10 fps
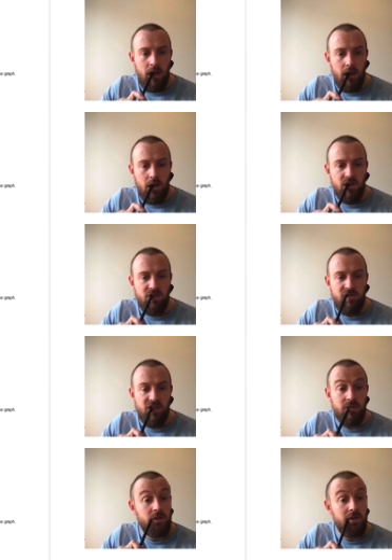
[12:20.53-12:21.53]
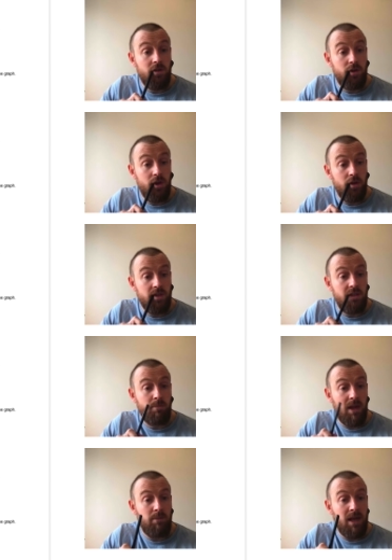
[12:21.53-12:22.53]
Concentration of the glucose in the
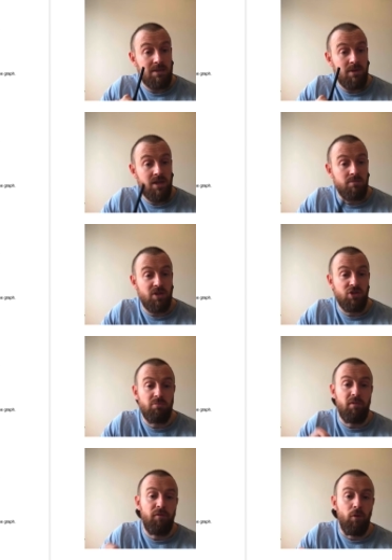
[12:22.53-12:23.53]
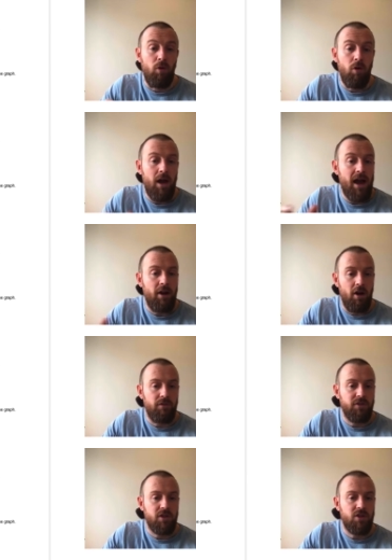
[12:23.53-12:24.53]
blood plasma is measured before and
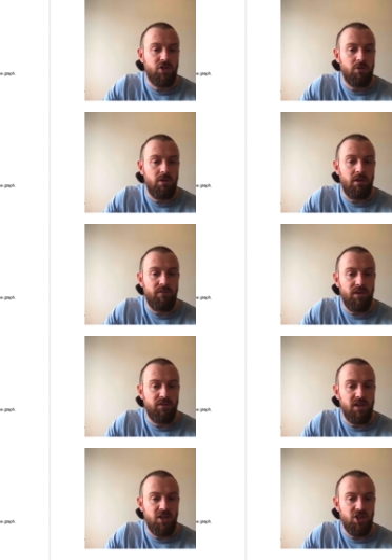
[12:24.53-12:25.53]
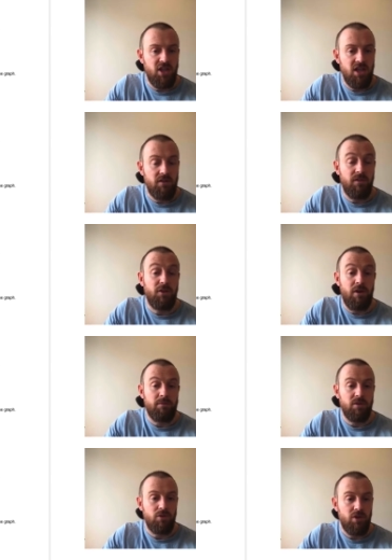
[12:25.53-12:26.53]
after consuming 50 grams
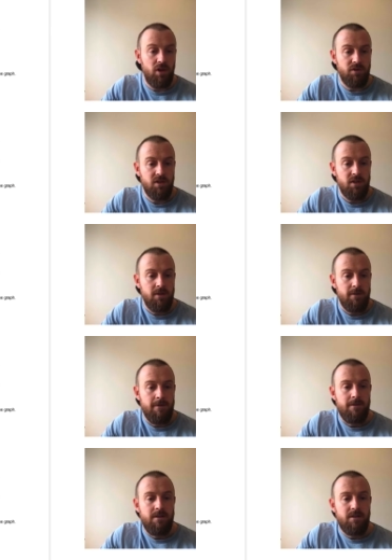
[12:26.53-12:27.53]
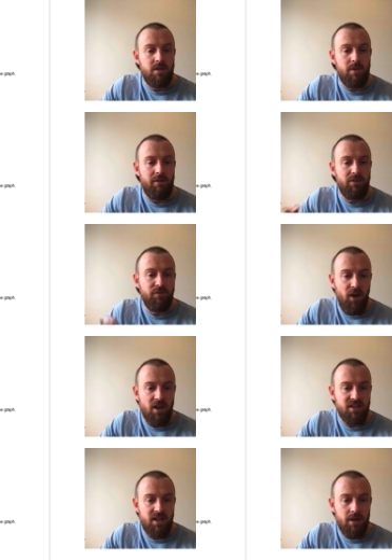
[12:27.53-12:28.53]
of glucose. So we have the
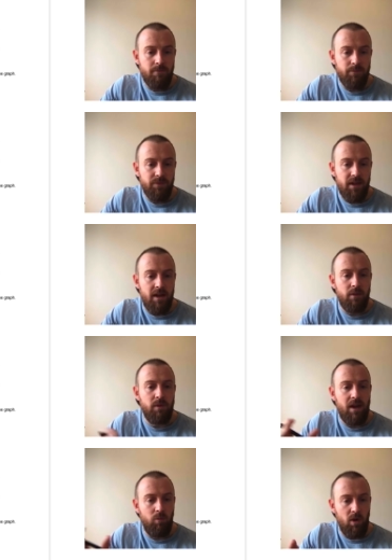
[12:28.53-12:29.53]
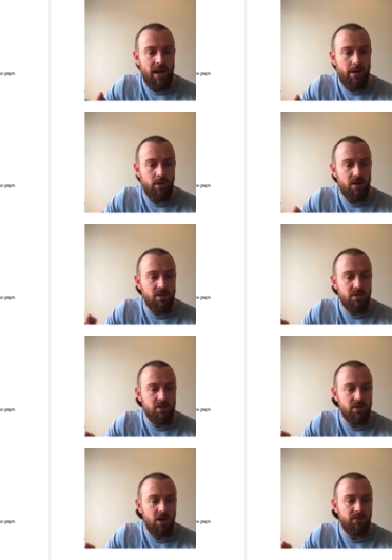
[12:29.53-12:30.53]
fasting, and then we have 1 hour
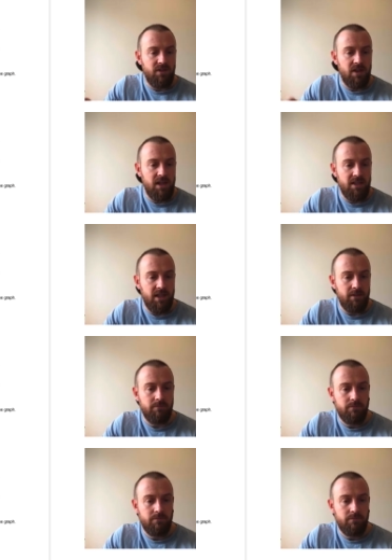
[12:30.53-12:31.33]
after eating.